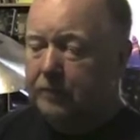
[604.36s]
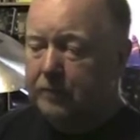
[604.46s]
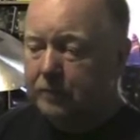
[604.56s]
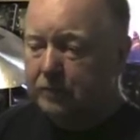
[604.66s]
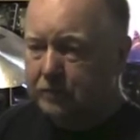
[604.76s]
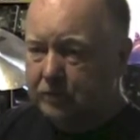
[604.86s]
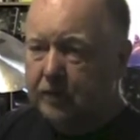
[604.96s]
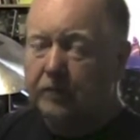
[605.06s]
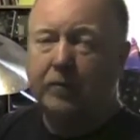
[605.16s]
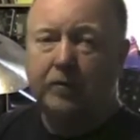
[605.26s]
2,
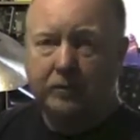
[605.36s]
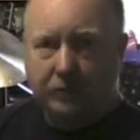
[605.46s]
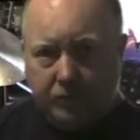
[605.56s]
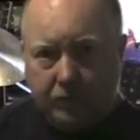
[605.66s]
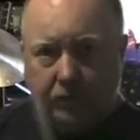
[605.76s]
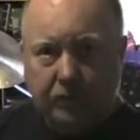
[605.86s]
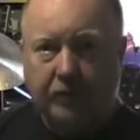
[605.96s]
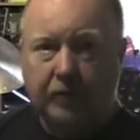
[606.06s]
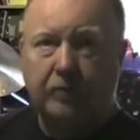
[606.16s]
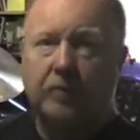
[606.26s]
3, 1, 2,
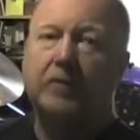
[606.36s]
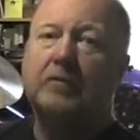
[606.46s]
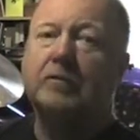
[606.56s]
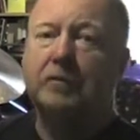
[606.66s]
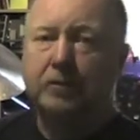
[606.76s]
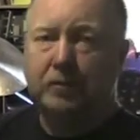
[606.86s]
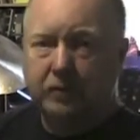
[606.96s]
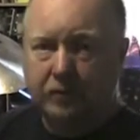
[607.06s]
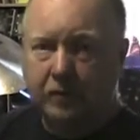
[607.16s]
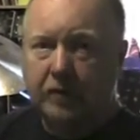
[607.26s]
3, 1, 2,
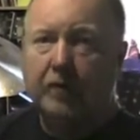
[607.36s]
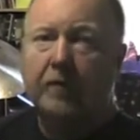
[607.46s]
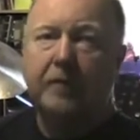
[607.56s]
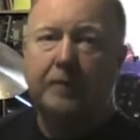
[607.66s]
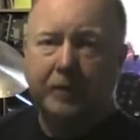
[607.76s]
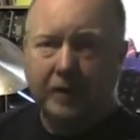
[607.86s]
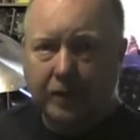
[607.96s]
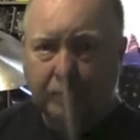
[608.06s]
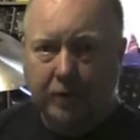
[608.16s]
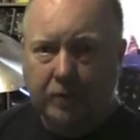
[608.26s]
3. In
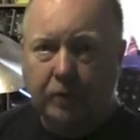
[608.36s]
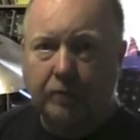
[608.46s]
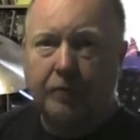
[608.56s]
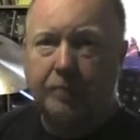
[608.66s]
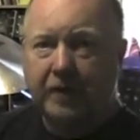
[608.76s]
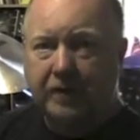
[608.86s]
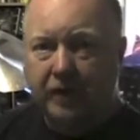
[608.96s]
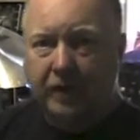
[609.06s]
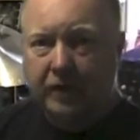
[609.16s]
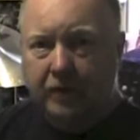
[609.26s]
other words, what would be
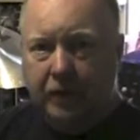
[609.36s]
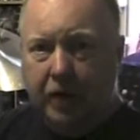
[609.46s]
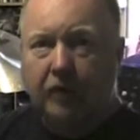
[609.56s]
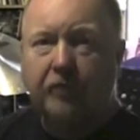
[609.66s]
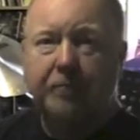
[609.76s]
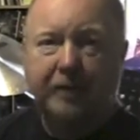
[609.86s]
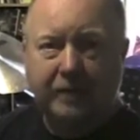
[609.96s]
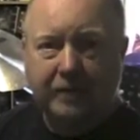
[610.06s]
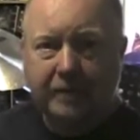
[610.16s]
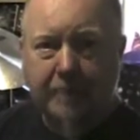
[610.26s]
the
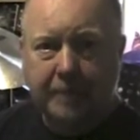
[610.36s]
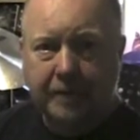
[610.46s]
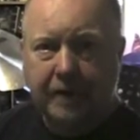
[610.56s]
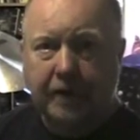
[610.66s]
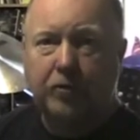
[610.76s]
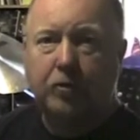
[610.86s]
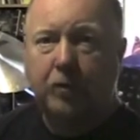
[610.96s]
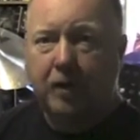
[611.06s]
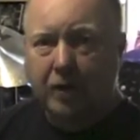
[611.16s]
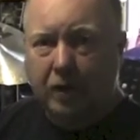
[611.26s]
offbeat, a
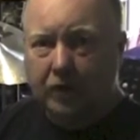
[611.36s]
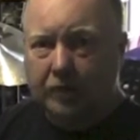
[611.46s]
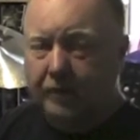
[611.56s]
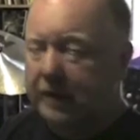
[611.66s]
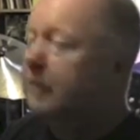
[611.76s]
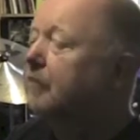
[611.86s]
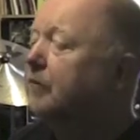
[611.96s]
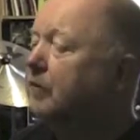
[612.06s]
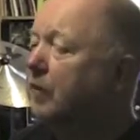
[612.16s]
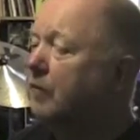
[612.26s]
swung offbeat.
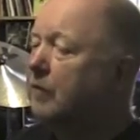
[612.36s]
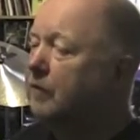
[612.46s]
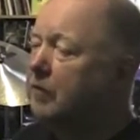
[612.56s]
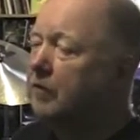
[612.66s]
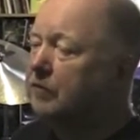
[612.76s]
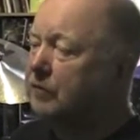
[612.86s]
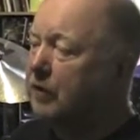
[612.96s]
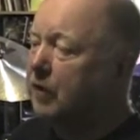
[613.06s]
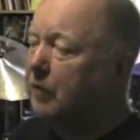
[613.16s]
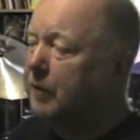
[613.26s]
So if I go through the
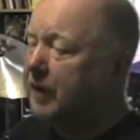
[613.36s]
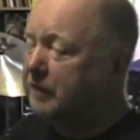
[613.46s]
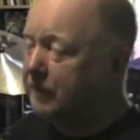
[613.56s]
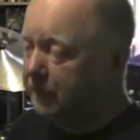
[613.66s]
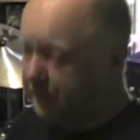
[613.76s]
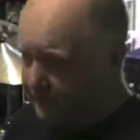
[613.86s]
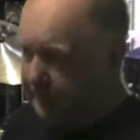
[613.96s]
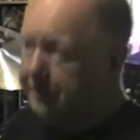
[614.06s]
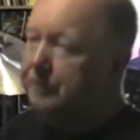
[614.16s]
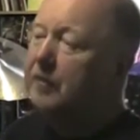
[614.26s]
whole pattern,
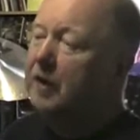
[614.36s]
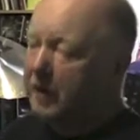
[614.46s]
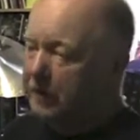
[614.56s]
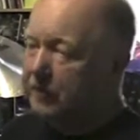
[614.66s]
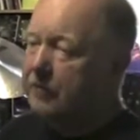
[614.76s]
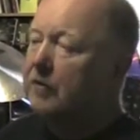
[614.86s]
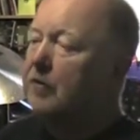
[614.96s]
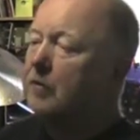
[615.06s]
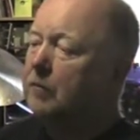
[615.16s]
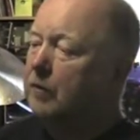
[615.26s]
eighths,
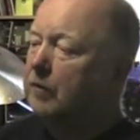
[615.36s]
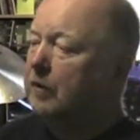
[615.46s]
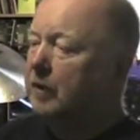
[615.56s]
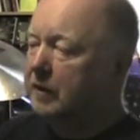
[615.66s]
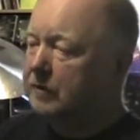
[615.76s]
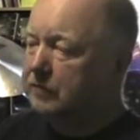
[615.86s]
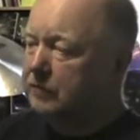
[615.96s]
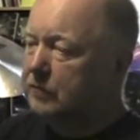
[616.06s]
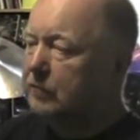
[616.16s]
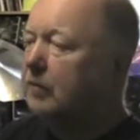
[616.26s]
1 and
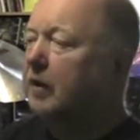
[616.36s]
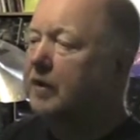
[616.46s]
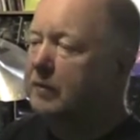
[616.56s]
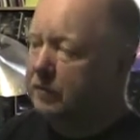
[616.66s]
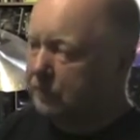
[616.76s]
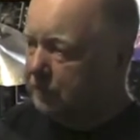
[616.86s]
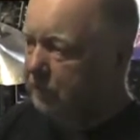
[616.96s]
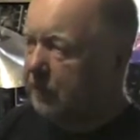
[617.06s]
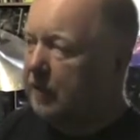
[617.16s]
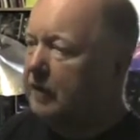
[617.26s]
2 and
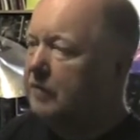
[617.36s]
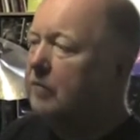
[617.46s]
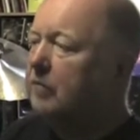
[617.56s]
3 and